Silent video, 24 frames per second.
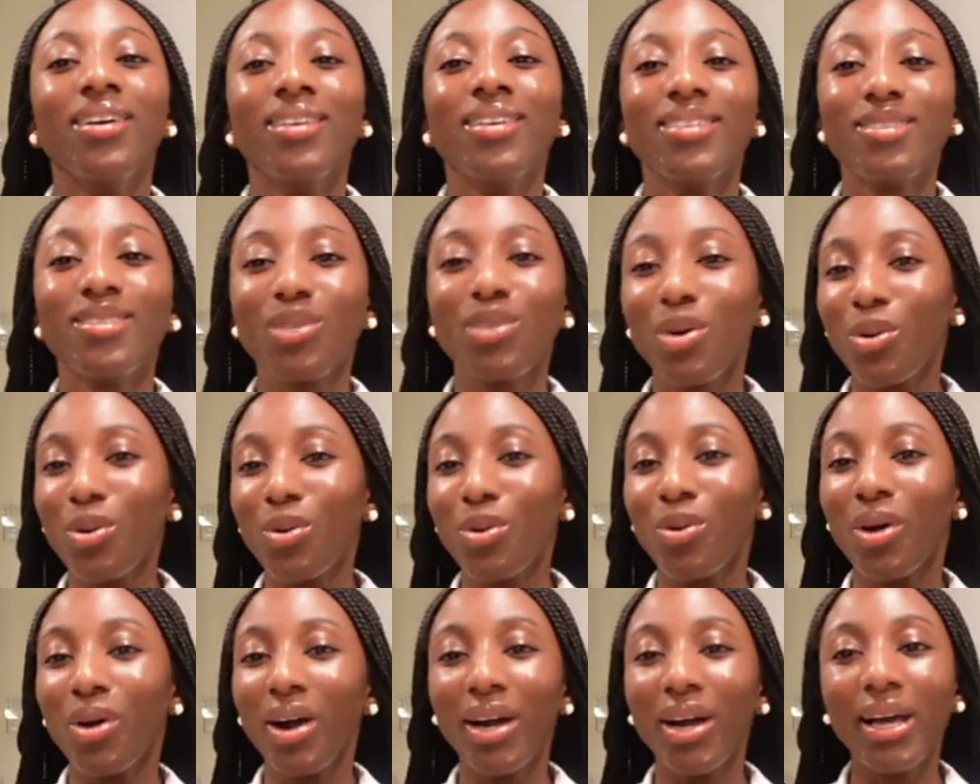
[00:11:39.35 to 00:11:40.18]

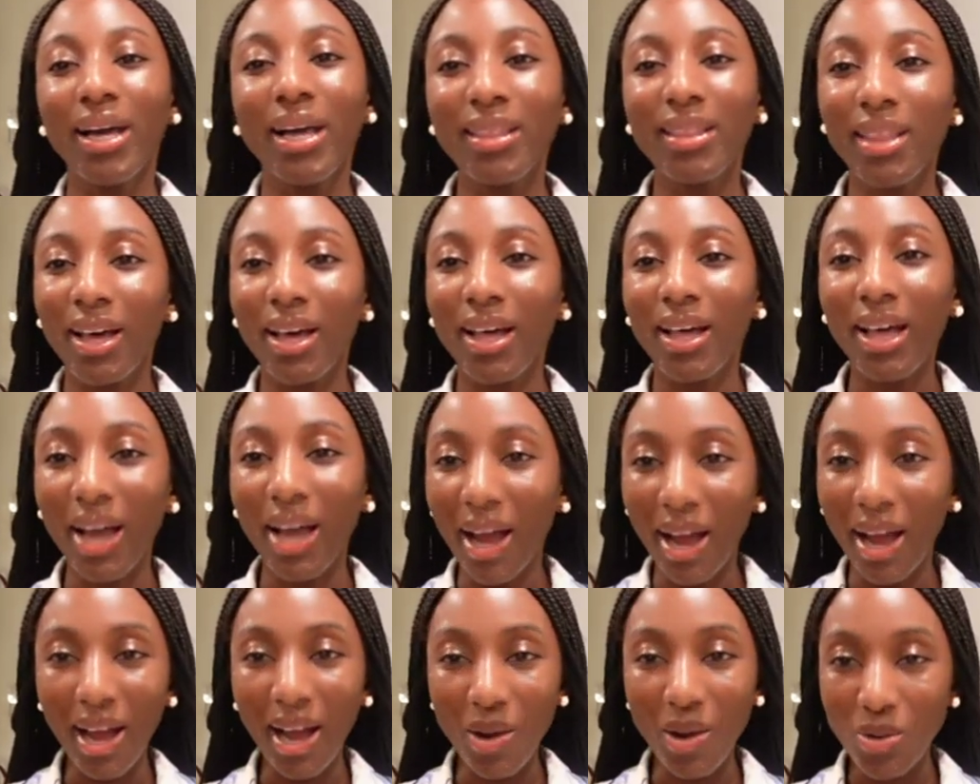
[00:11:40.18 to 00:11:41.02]
So
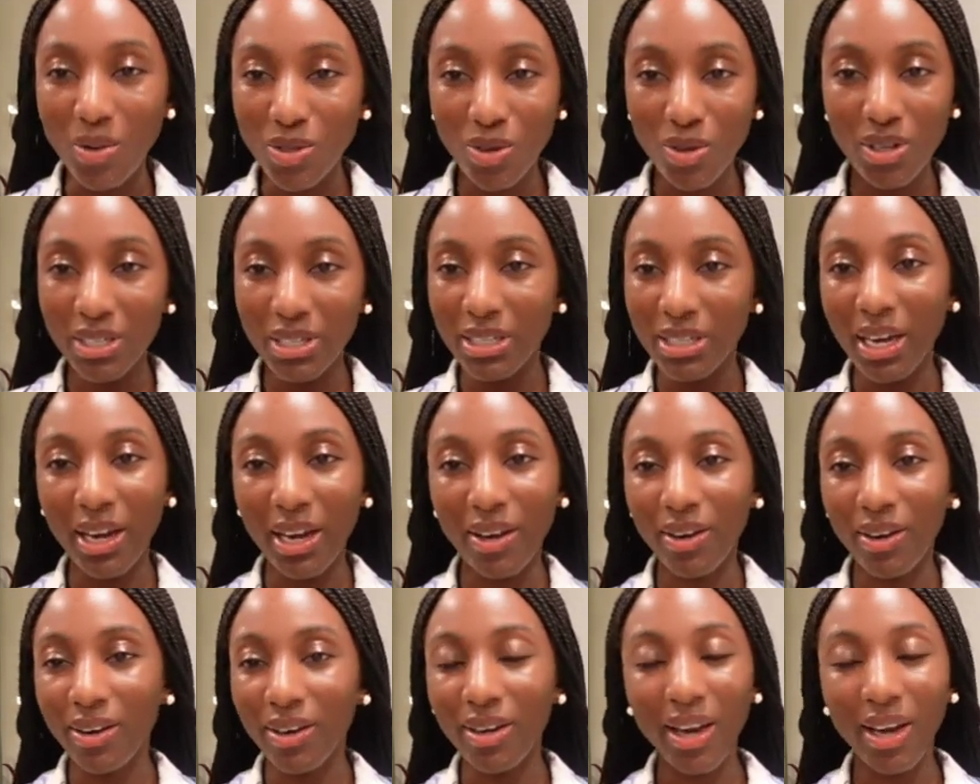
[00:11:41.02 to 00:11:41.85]
I was already
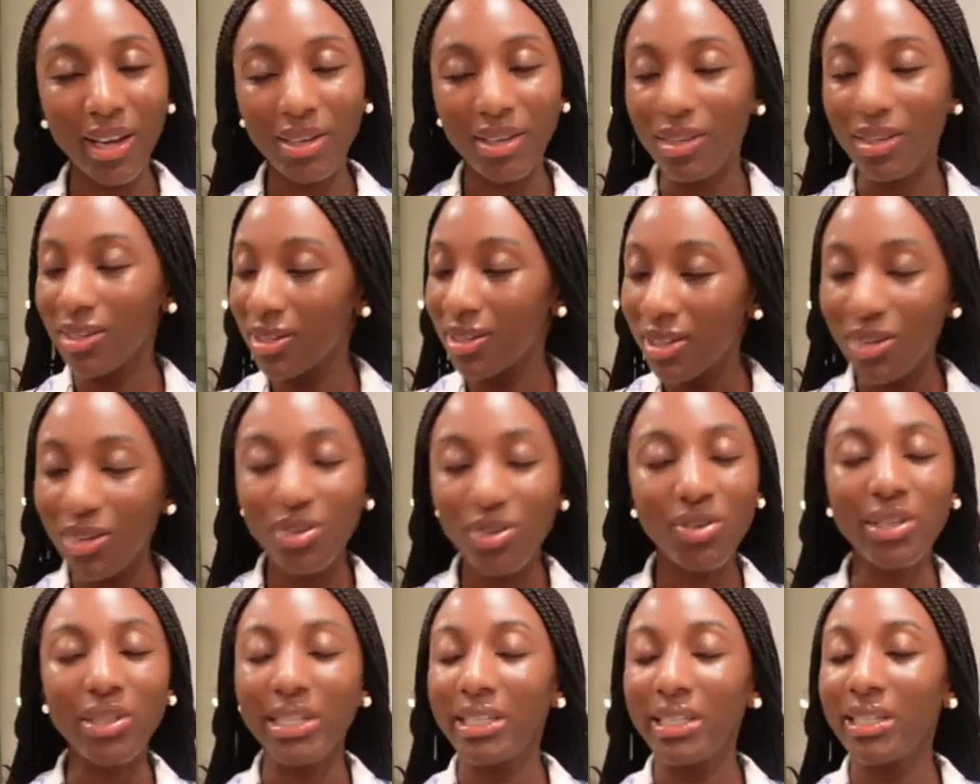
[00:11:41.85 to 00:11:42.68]
tired. I
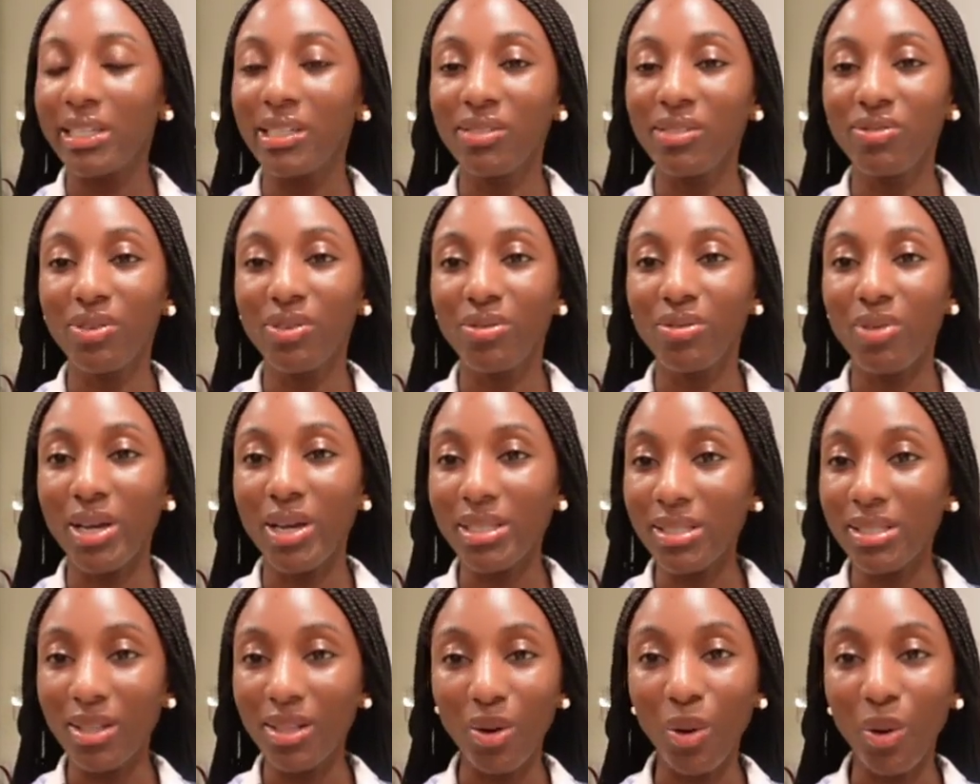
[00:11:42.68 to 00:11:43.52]
literally didn't even
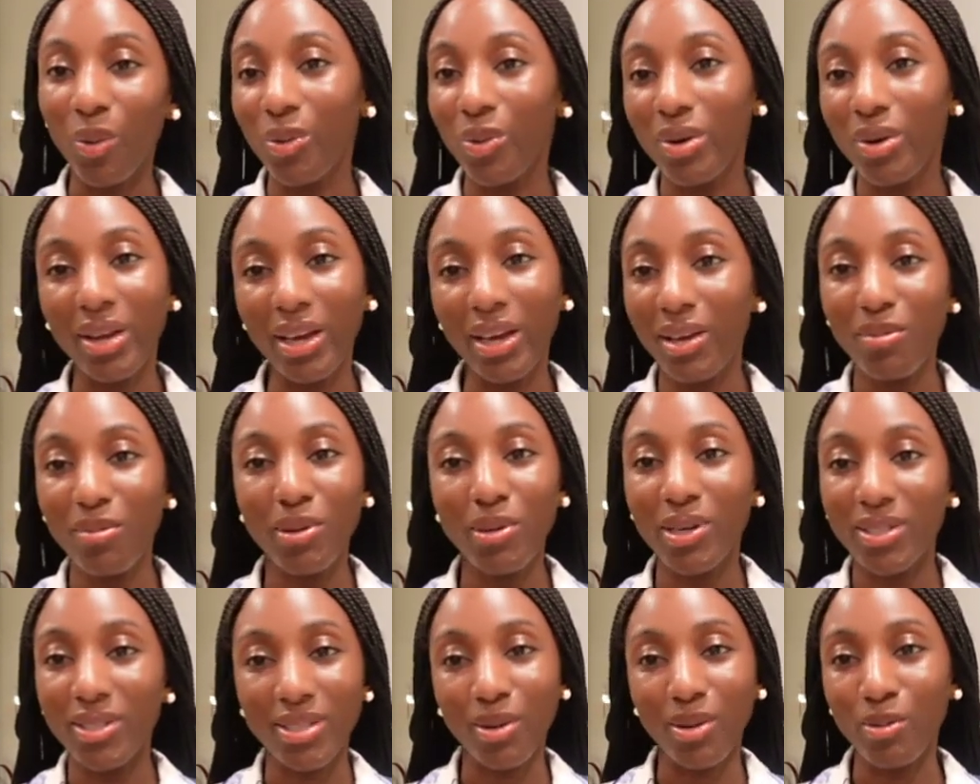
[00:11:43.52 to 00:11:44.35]
rest the whole day
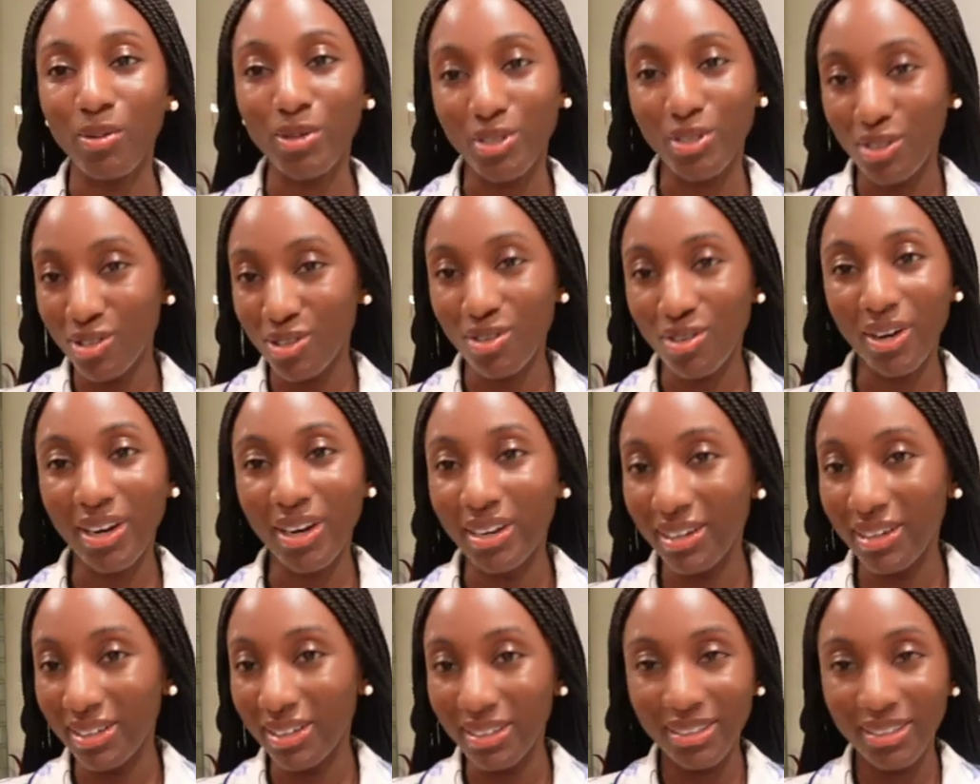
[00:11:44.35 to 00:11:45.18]
because I was just trying
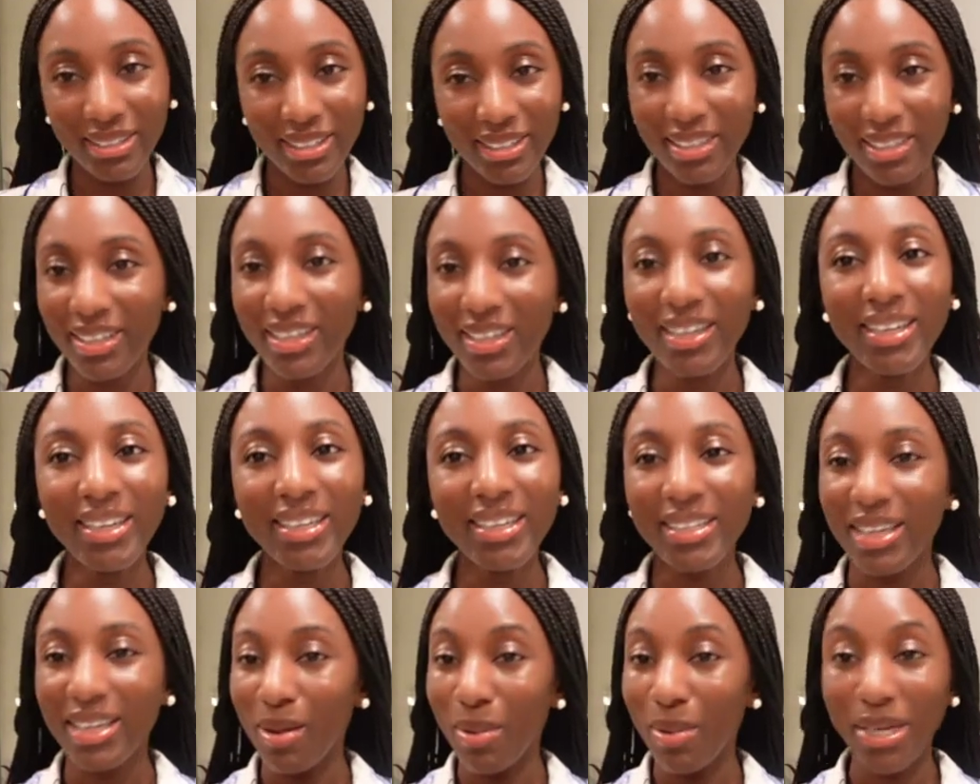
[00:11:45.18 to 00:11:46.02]
to
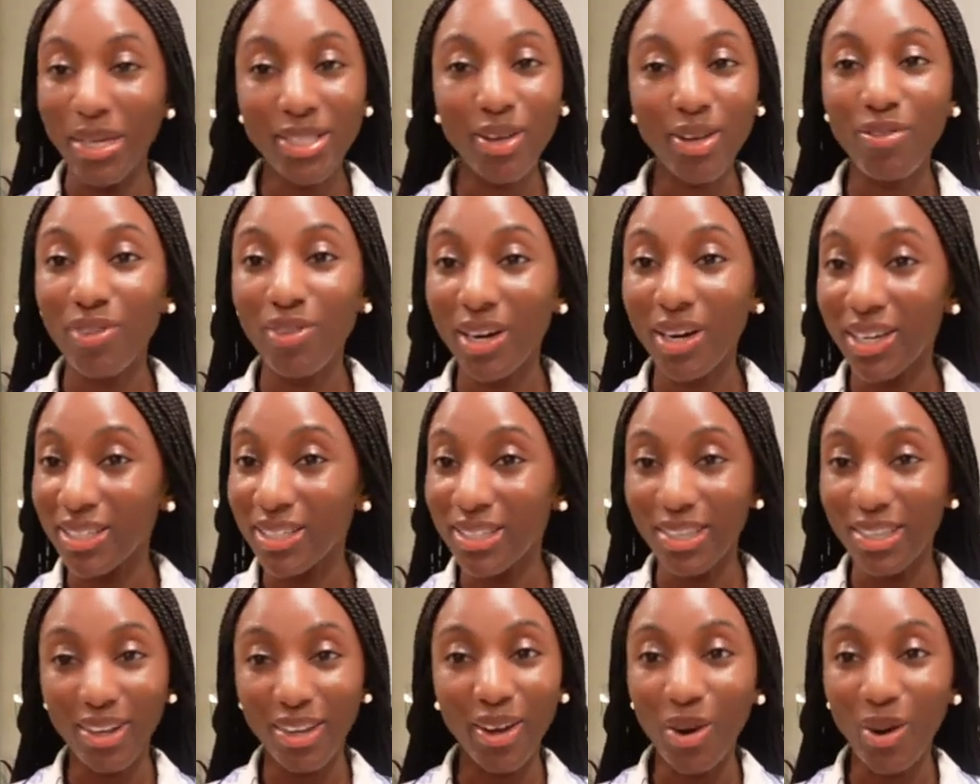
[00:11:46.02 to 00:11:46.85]
get myself ready
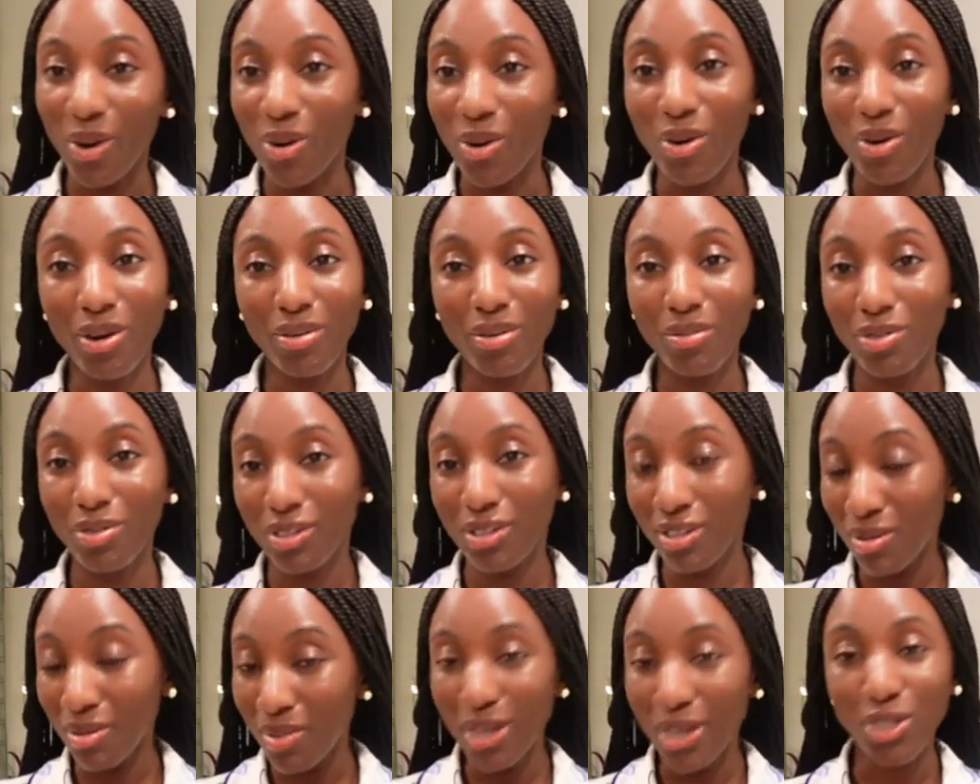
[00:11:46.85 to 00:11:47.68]
to go and
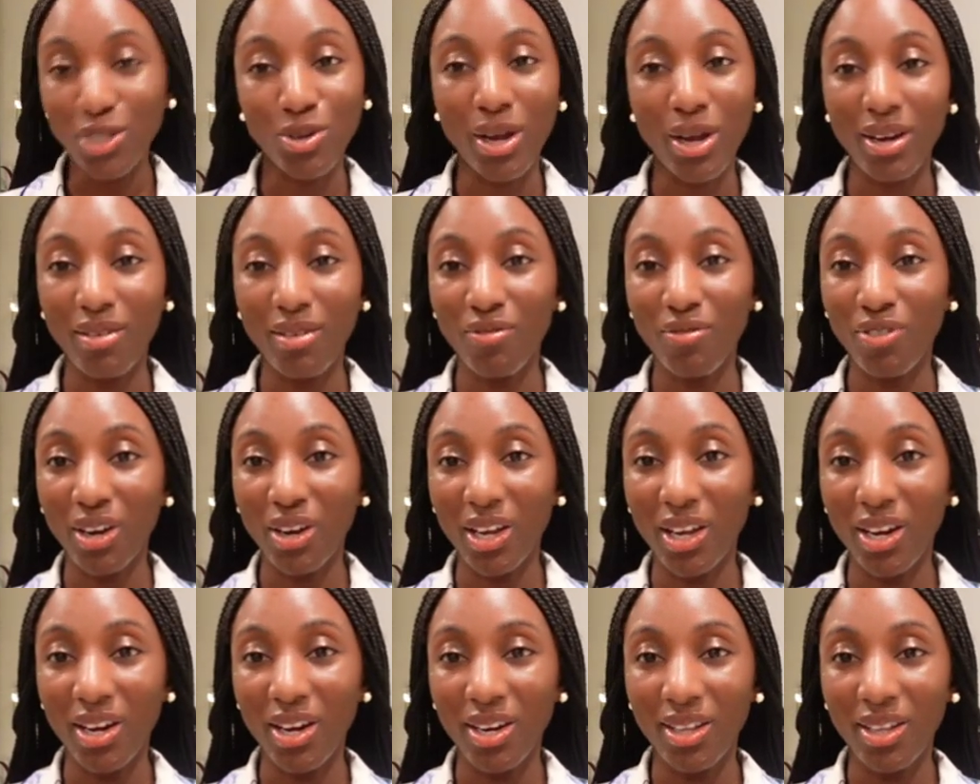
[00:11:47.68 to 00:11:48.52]
to make sure I didn't
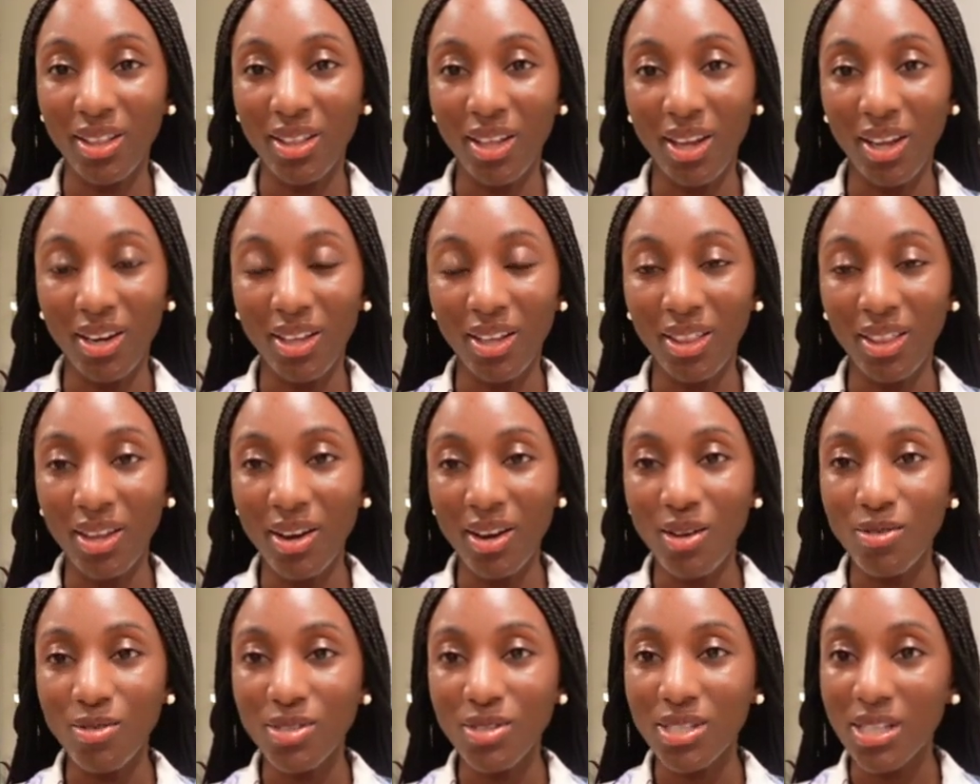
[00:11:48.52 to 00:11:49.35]
forget anything
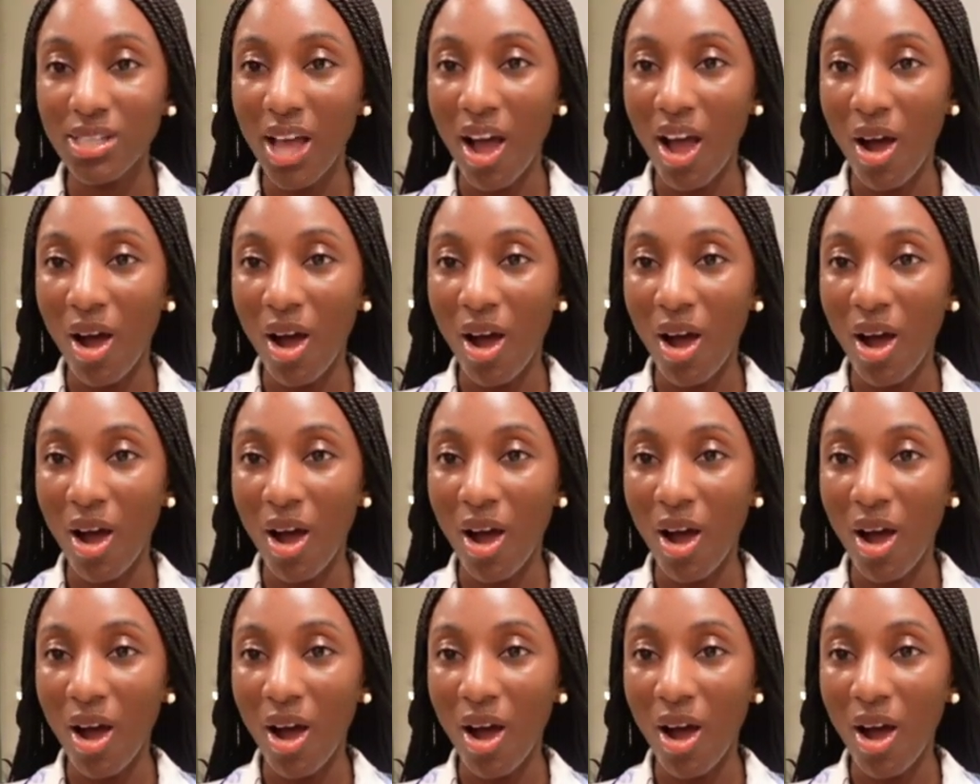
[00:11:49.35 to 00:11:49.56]
else.